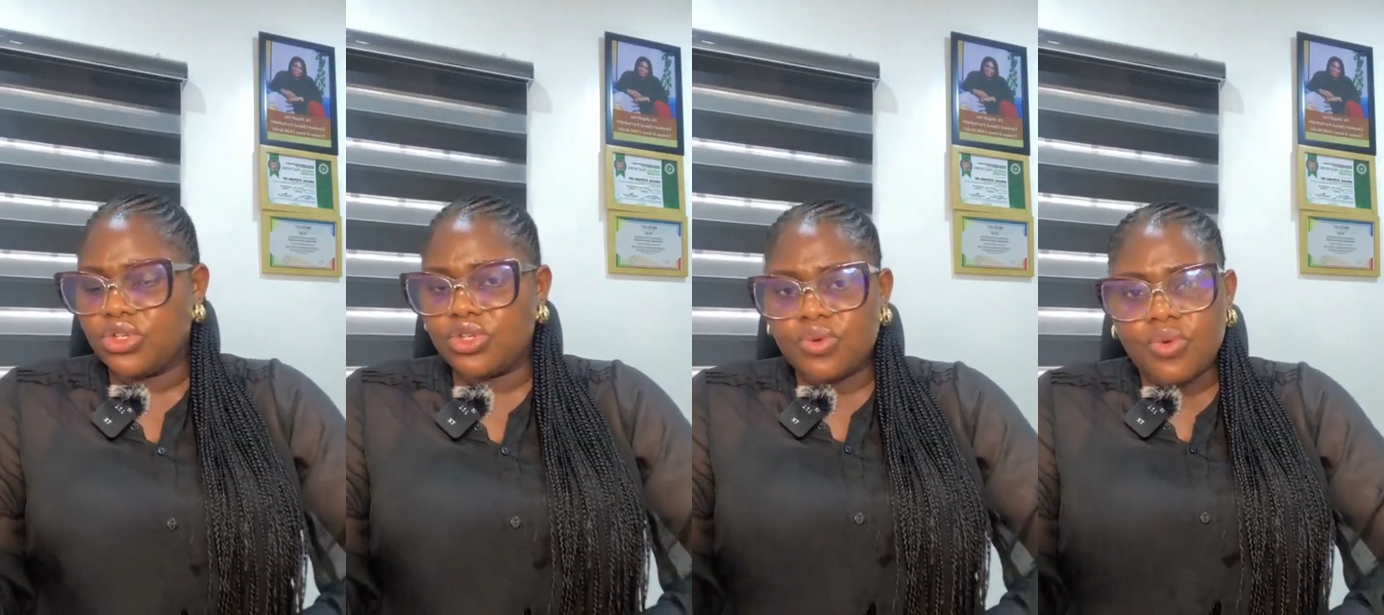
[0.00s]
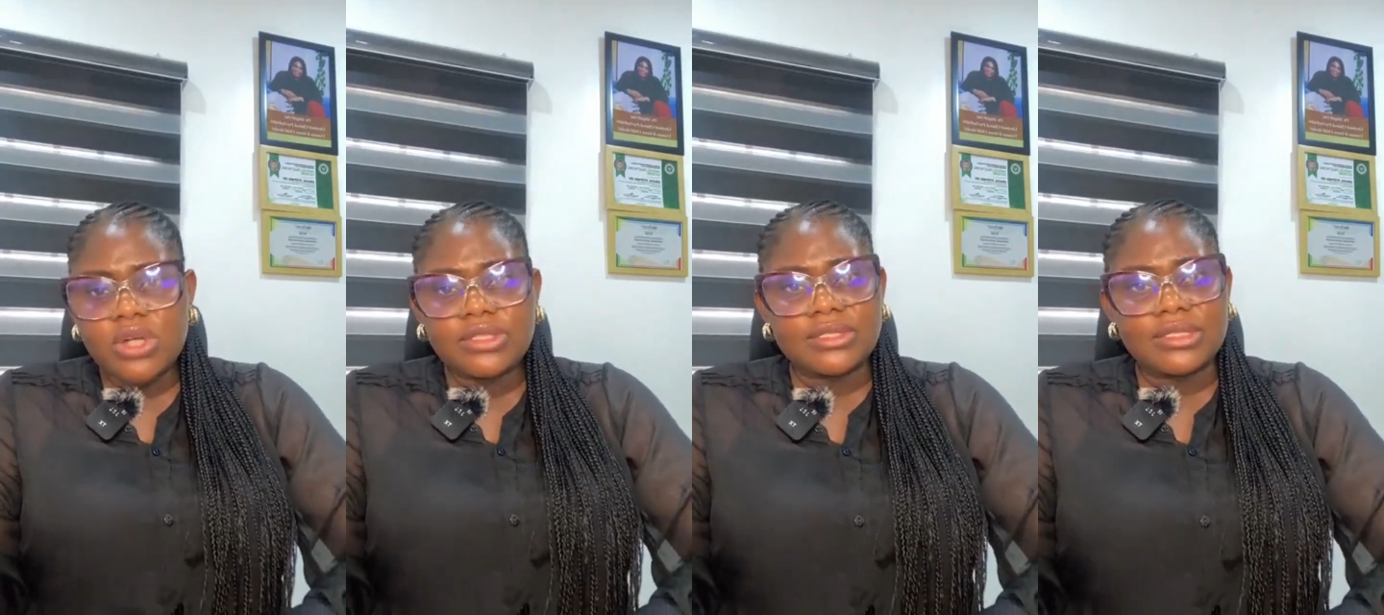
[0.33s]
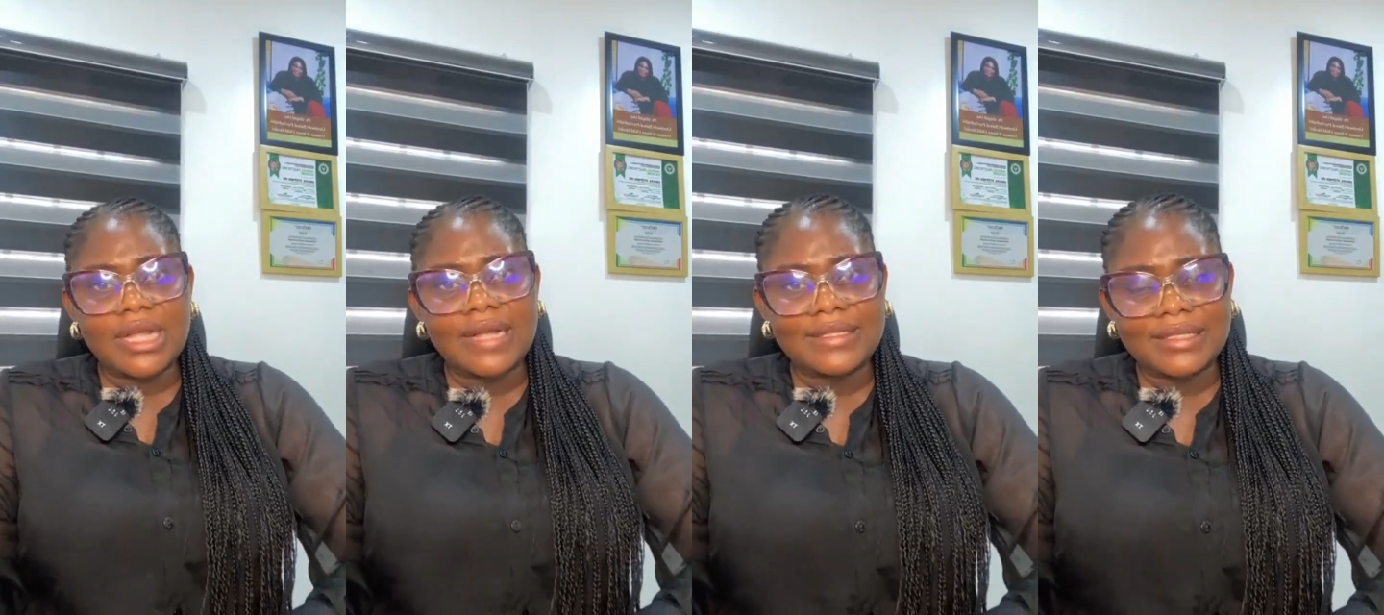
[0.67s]
You want to
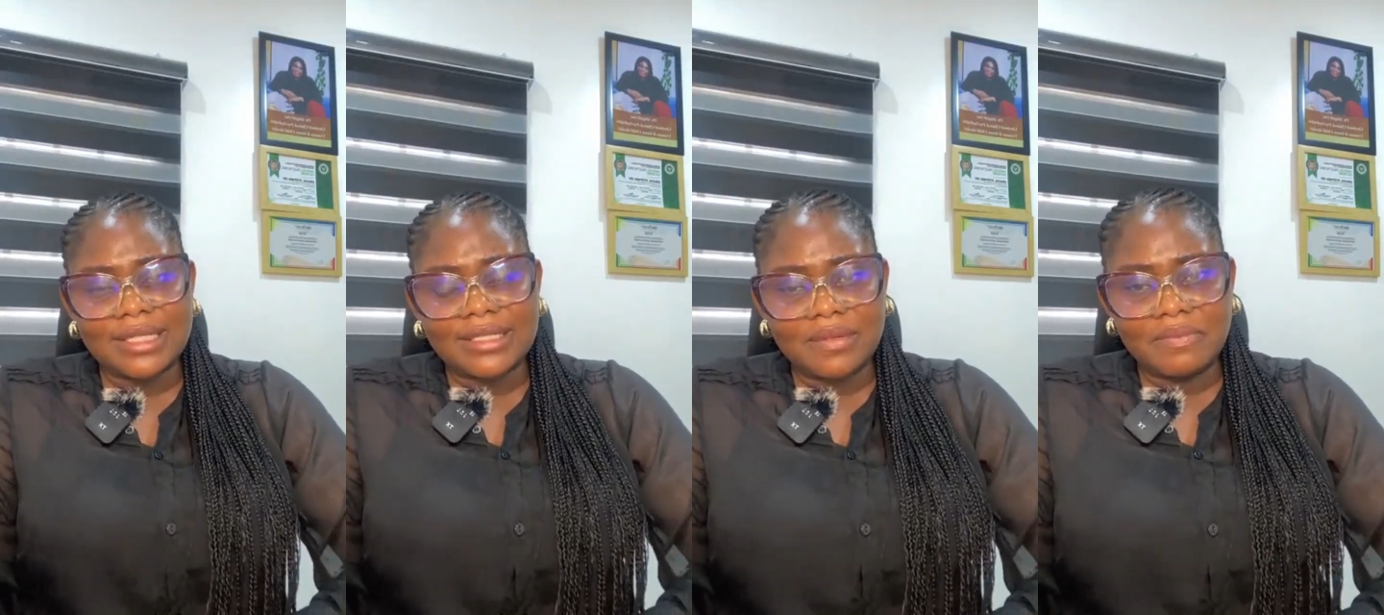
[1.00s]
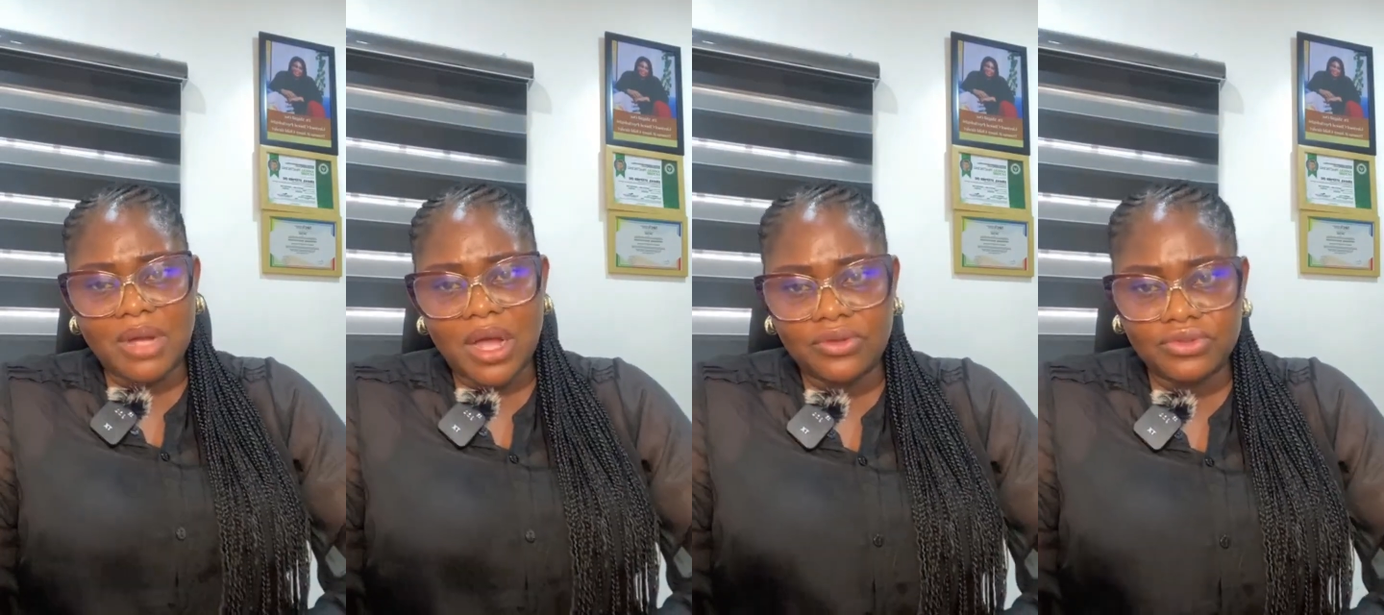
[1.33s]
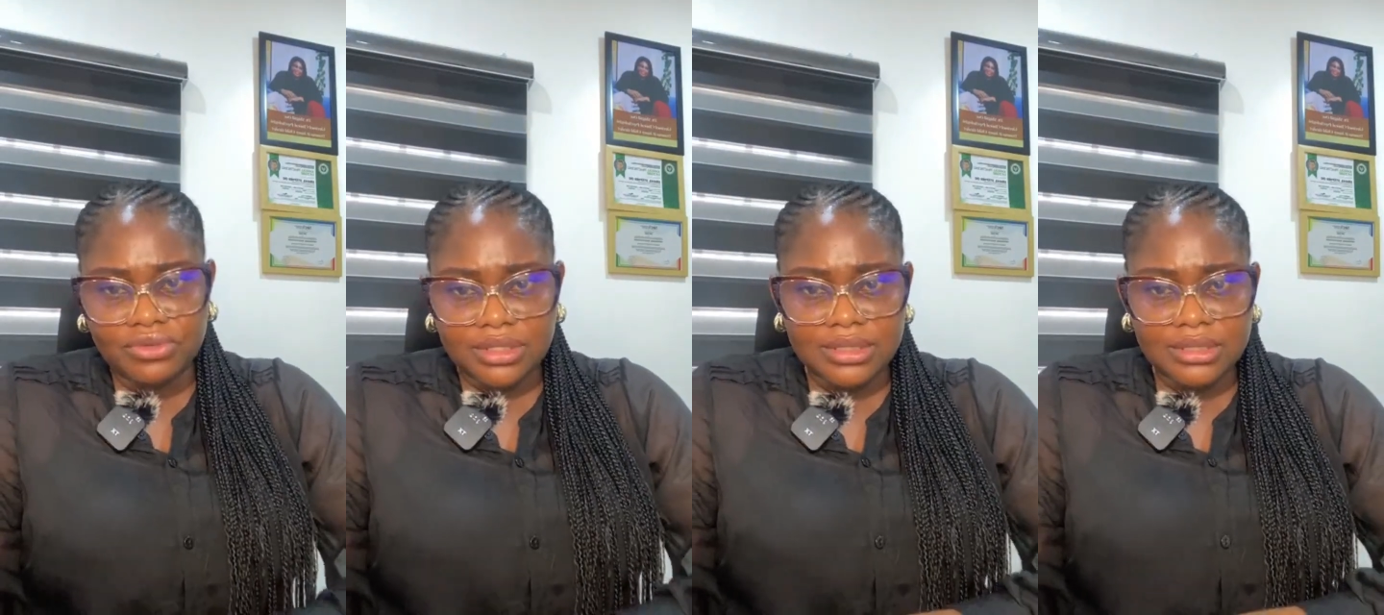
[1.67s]
start setting
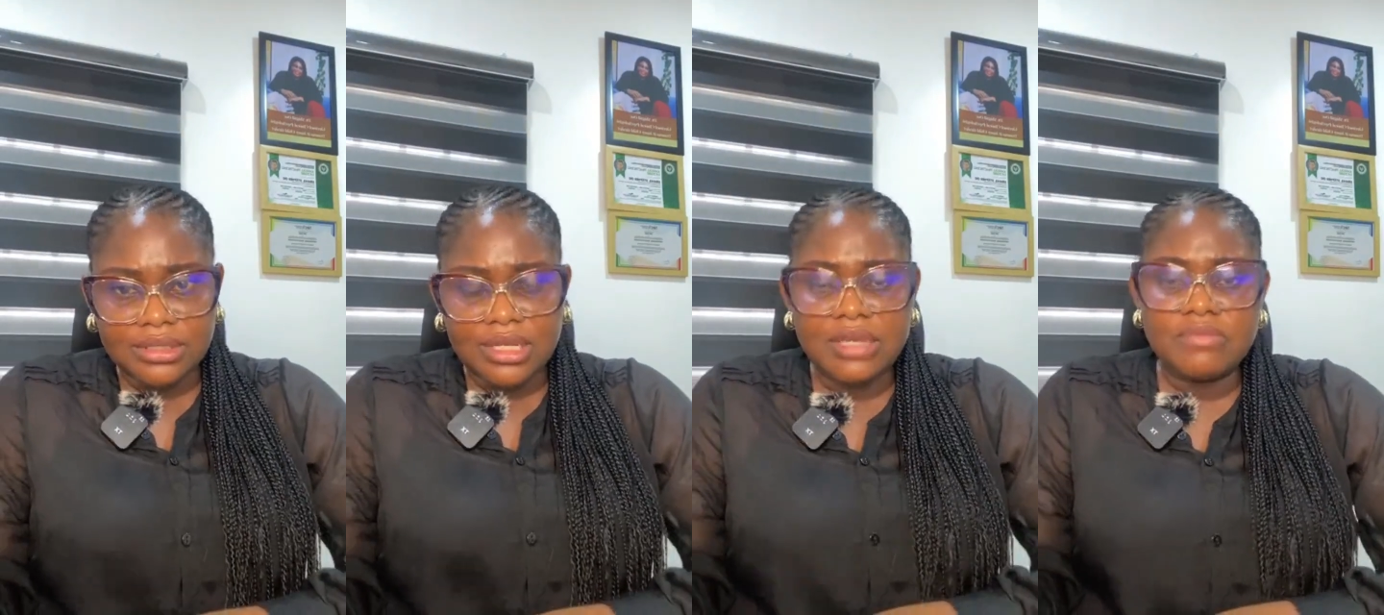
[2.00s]
boundaries,